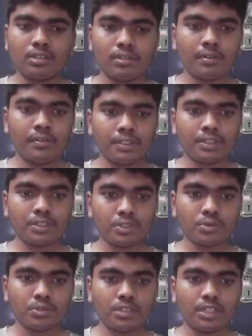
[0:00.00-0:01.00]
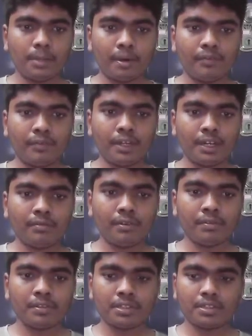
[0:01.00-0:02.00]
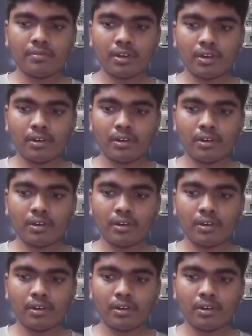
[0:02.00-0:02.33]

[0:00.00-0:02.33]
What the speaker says: we will just choose that buffer and we will just work on